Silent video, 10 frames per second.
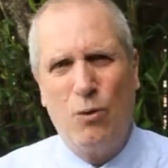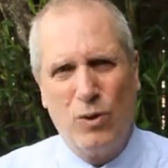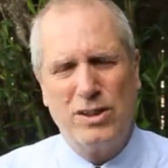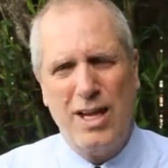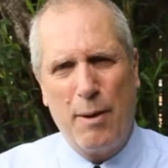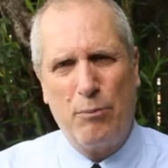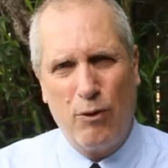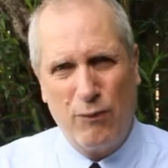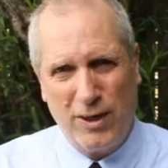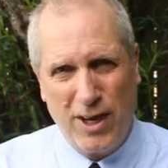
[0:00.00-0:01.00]
What's not
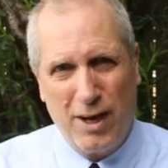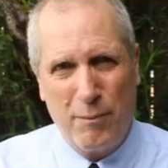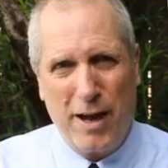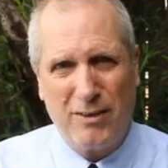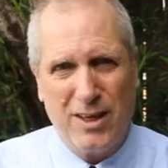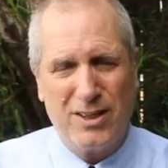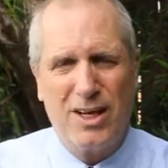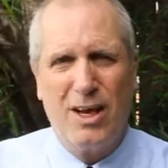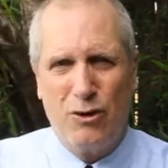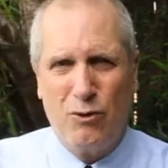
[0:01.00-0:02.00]
perfect yet about
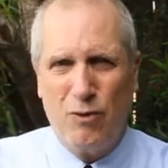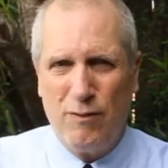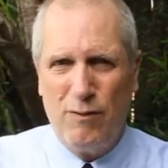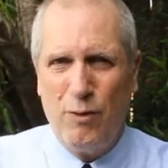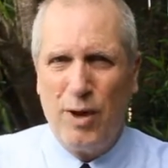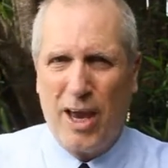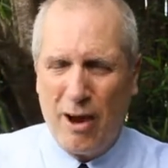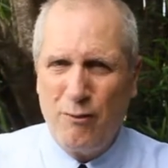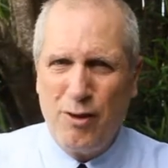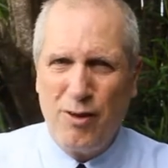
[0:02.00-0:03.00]
this? You're reviewing
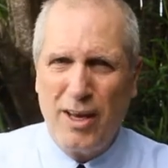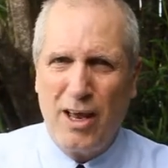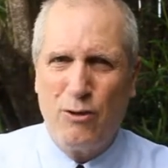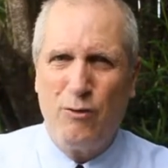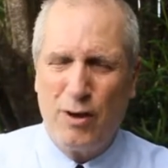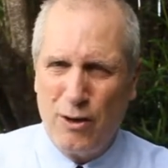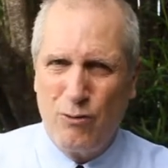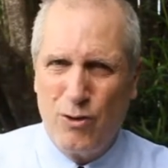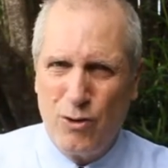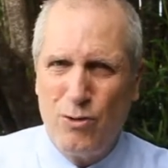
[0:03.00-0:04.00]
everything that you've
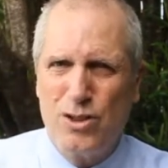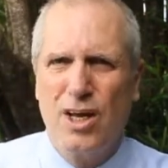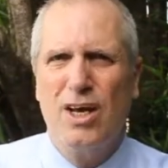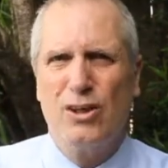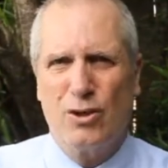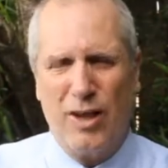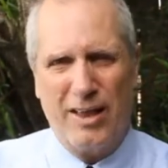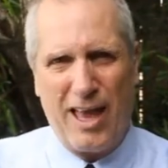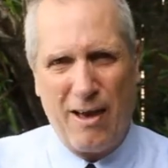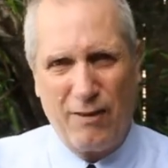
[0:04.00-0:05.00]
introduced so
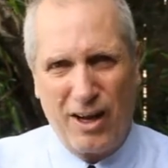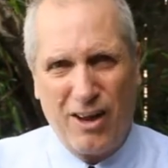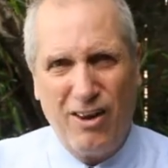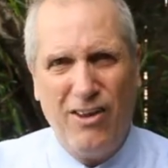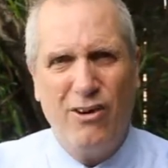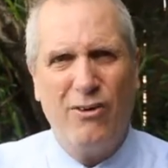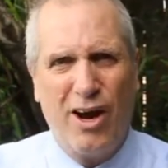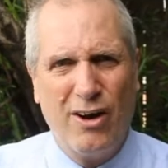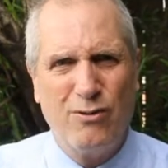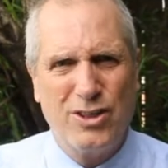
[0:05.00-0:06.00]
that they have a clear
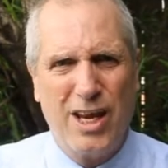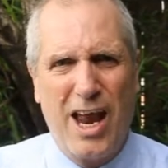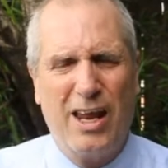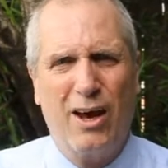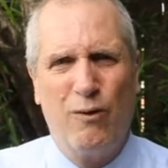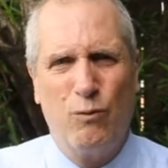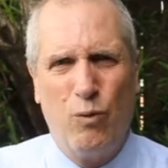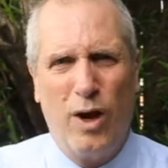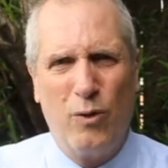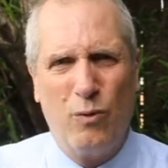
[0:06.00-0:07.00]
understanding of
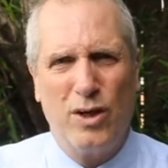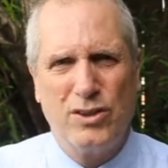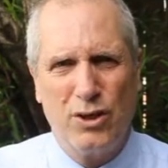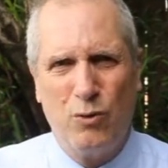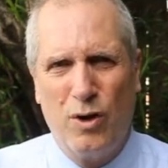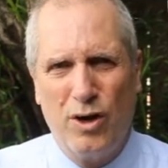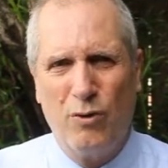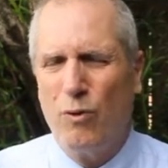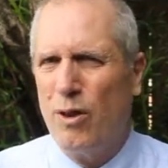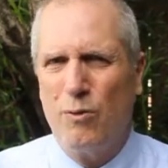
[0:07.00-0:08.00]
what it was that you want to
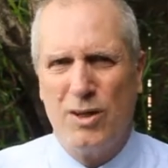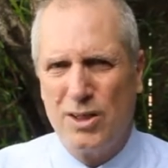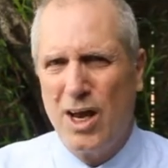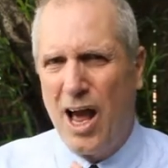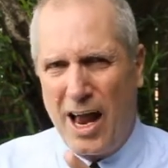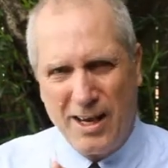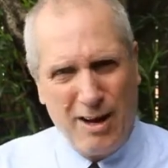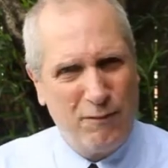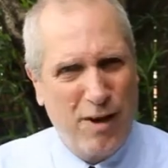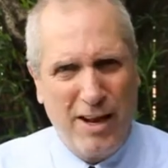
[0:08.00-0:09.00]
do, whether it was
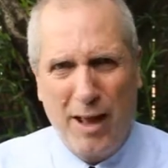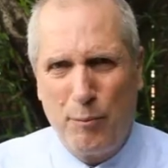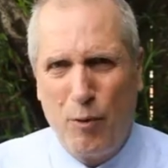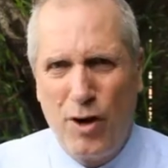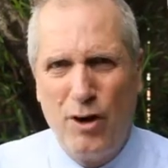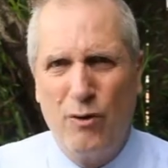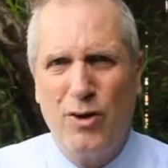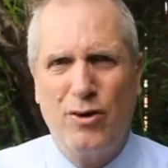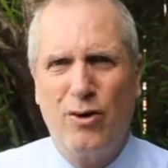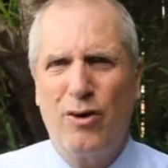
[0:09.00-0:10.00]
identifying that point of no
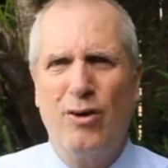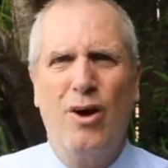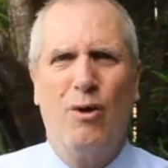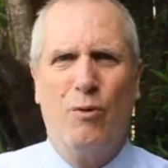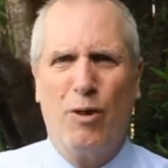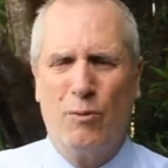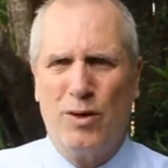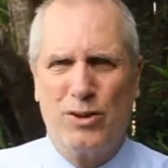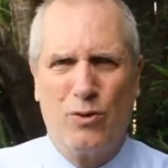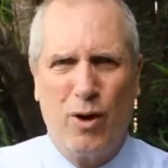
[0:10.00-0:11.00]
return, whether it
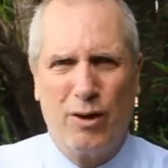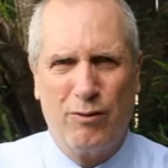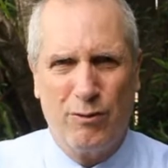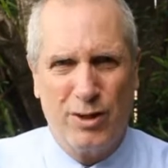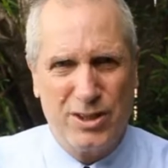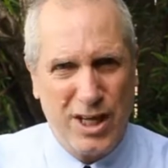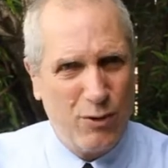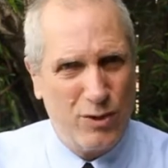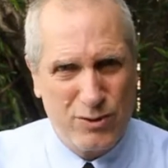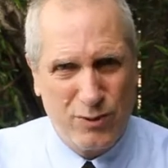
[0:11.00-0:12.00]
was going through the
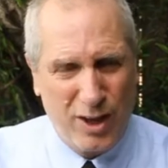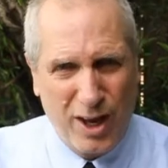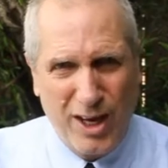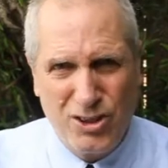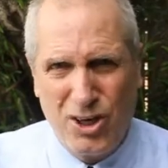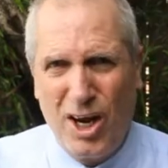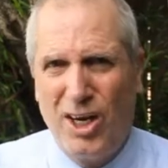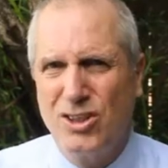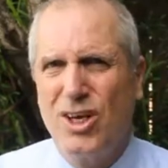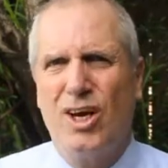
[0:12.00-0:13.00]
sequence for the lane
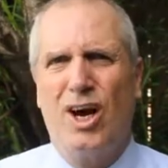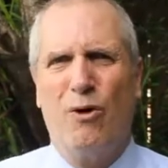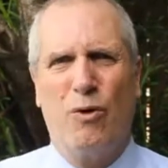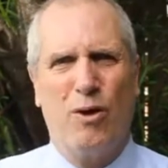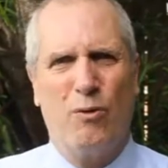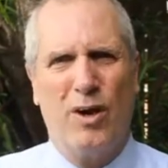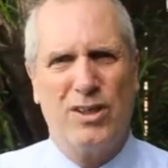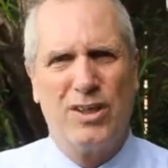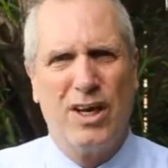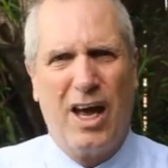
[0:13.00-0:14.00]
change, whether it
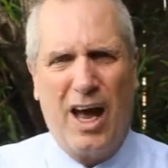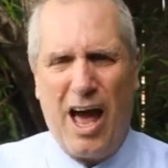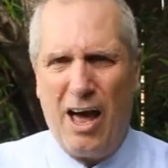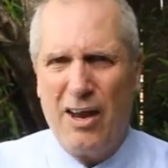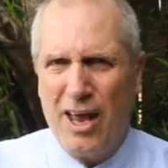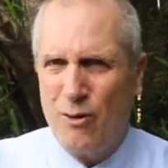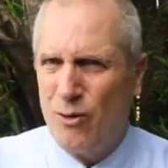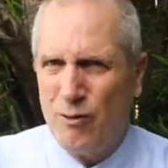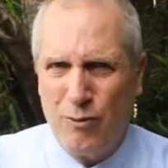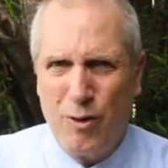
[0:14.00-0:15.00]
was how to
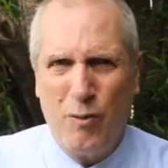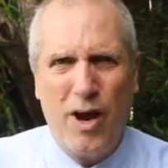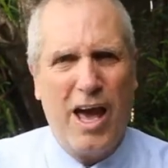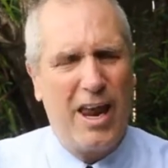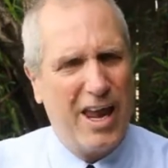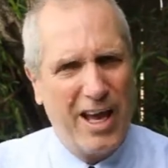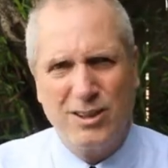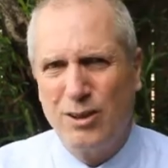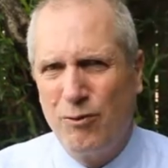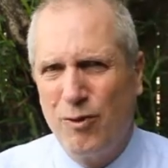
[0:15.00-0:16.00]
enter the freeway, how to
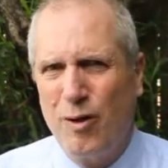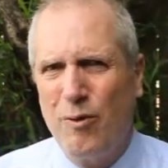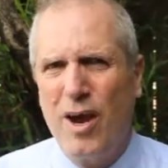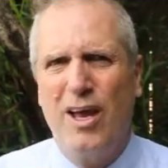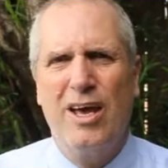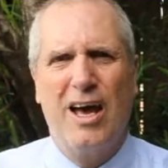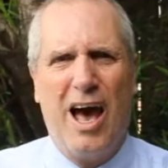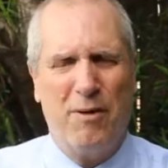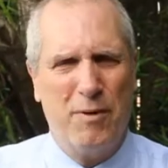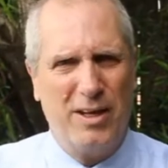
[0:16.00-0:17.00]
exit the freeway,
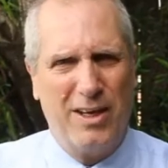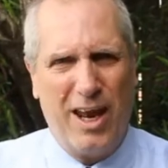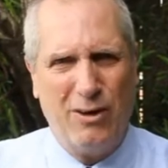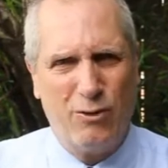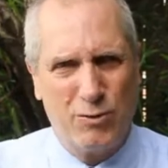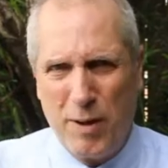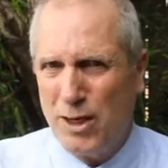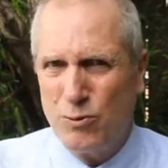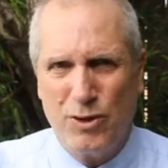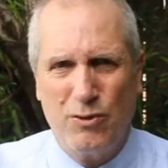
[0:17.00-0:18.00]
how to maintain your
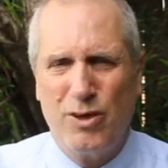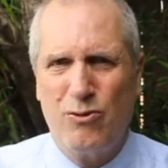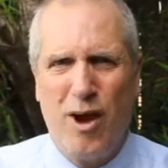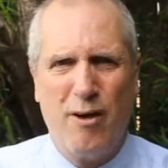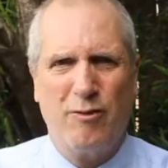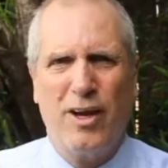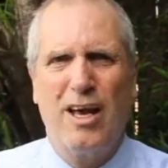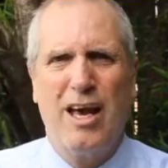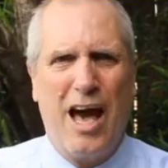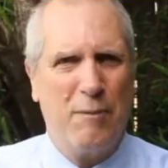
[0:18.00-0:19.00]
space when you're in traffic,
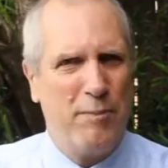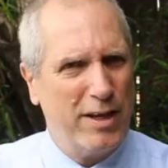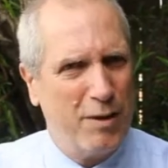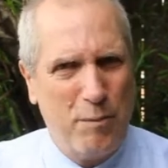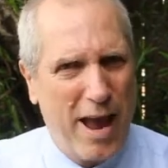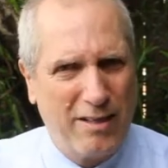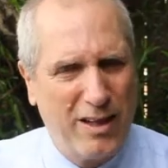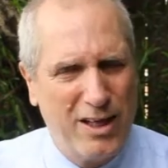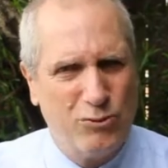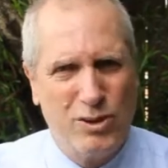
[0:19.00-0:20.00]
how to pick the path
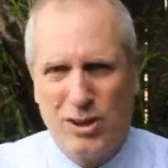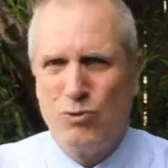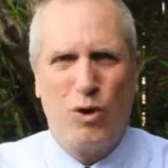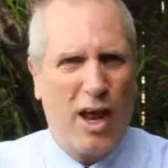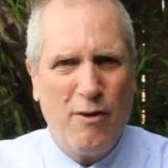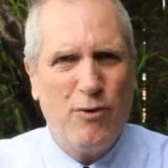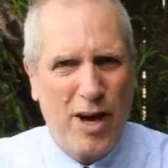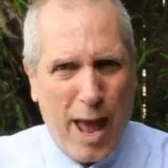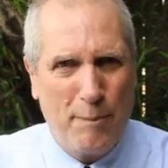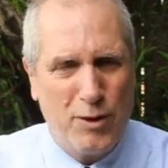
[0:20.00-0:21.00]
of least resistance, whatever
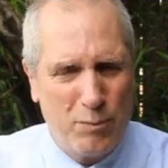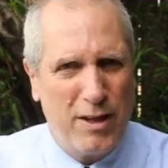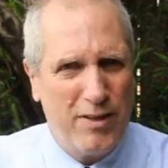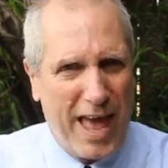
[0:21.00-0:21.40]
it happened to be